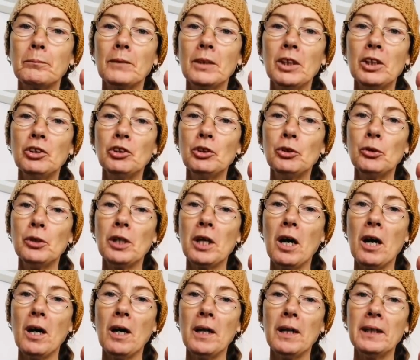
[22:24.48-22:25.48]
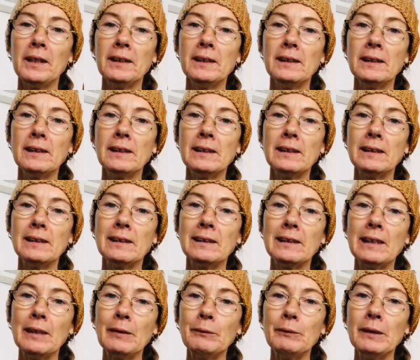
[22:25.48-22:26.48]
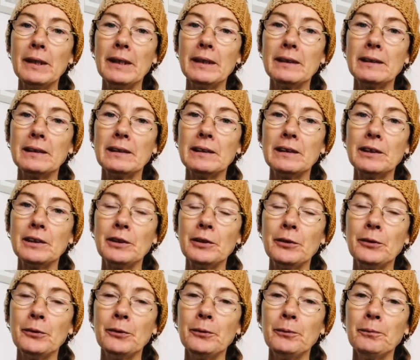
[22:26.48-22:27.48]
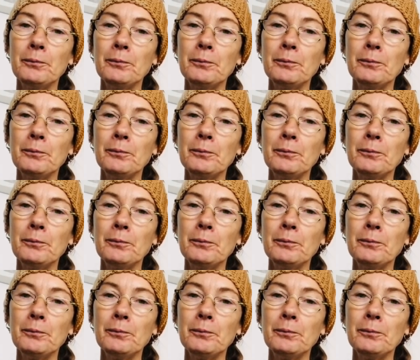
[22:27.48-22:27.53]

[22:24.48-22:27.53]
And your guide sits down next to you.